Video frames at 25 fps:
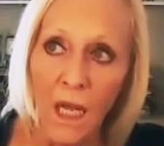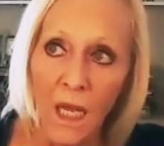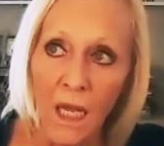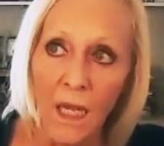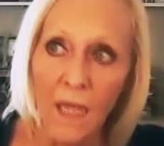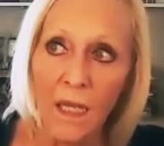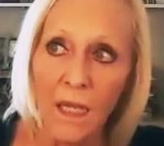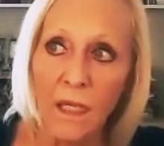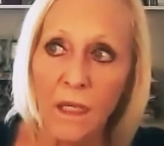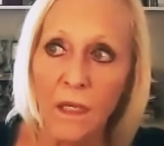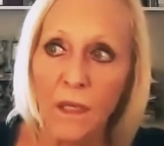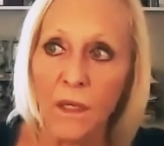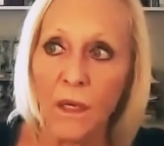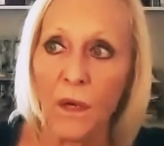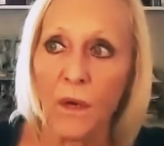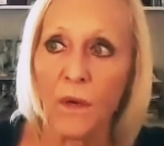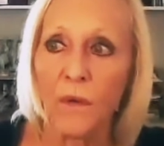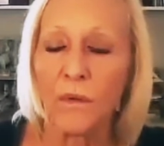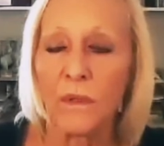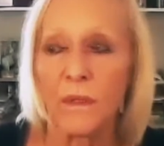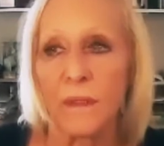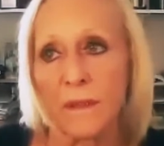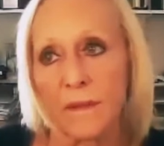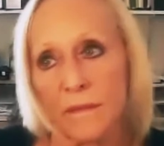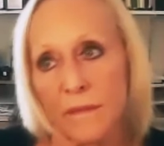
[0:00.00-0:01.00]
uh, you
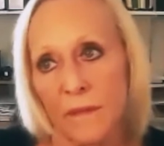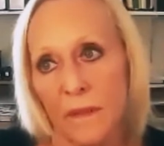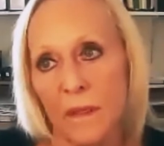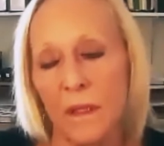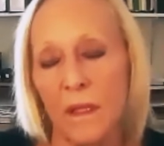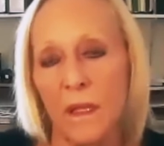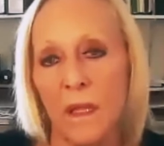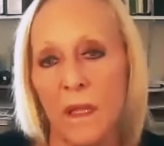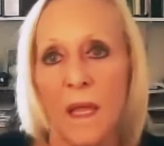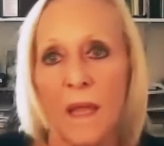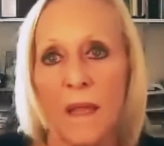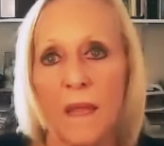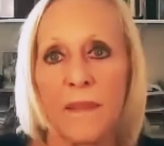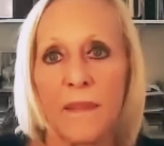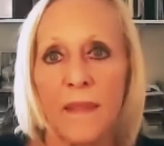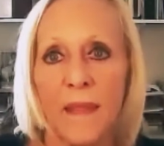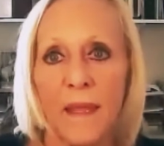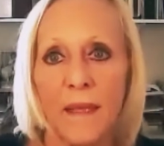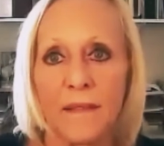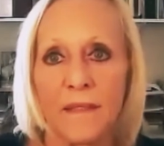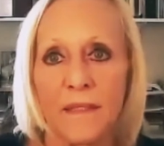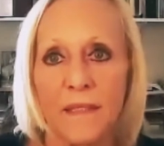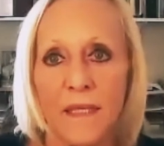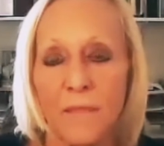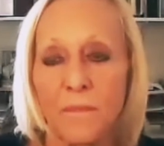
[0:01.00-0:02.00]
know,
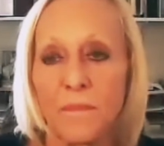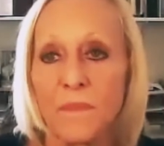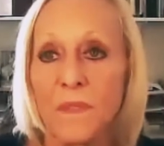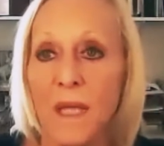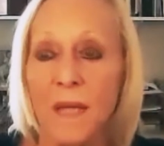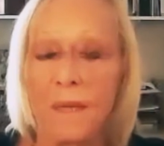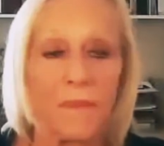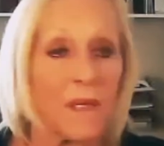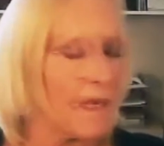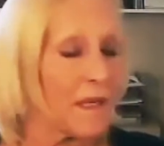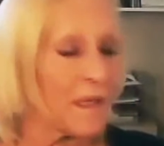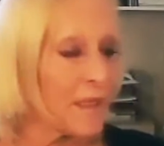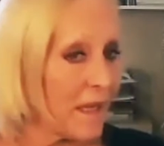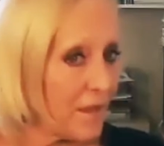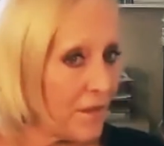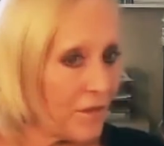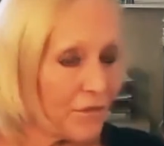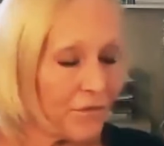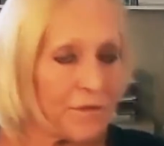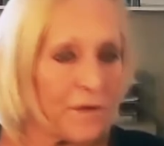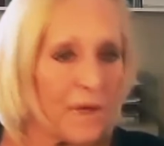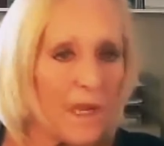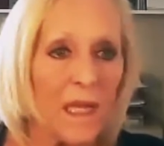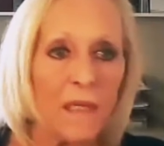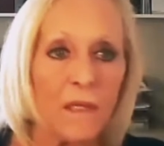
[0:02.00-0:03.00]
they, sometimes
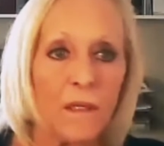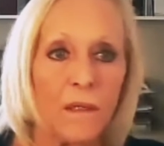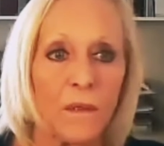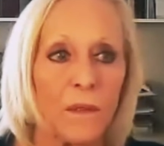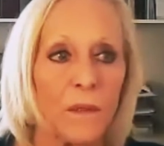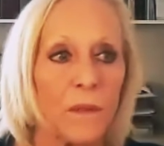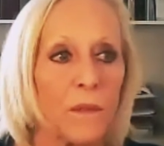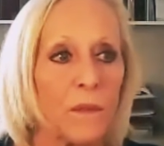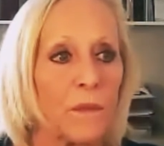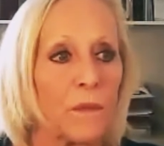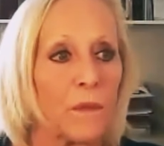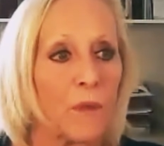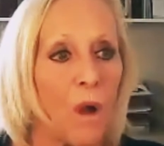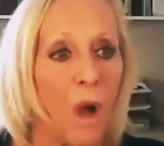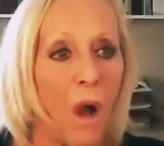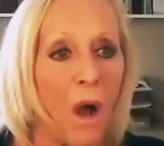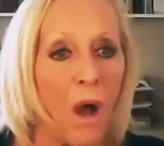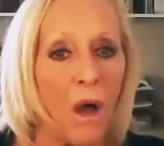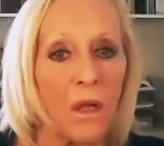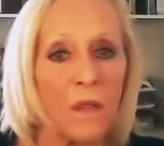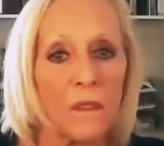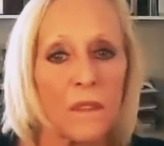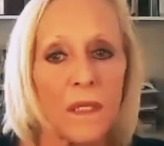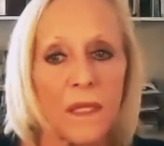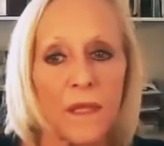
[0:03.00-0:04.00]
another friend who
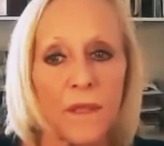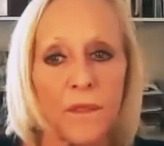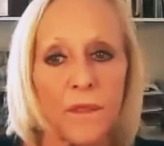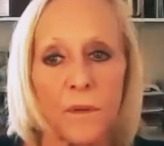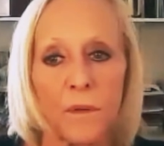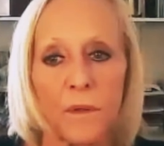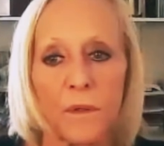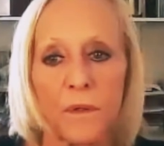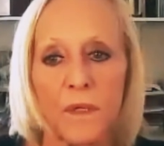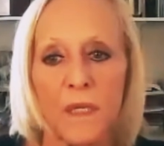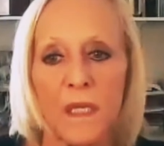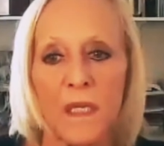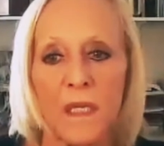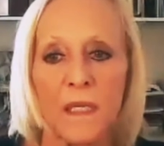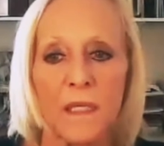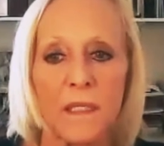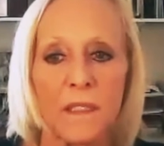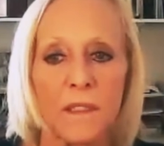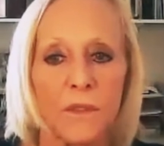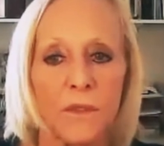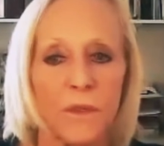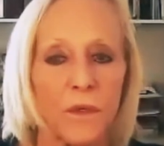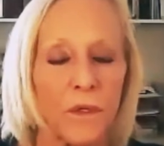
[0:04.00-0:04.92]
called the authorities.